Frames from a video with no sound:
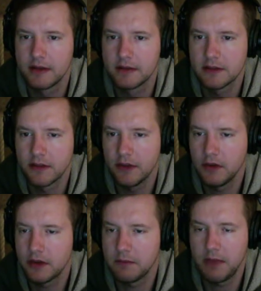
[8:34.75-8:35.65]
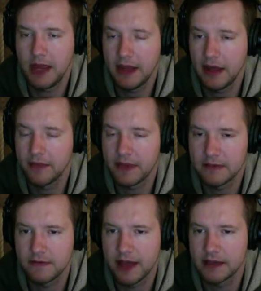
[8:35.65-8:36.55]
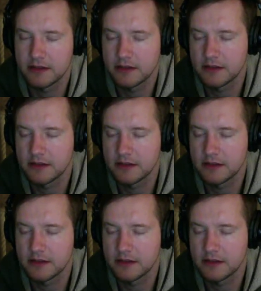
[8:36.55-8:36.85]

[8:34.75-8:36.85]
so that you can pay down things faster,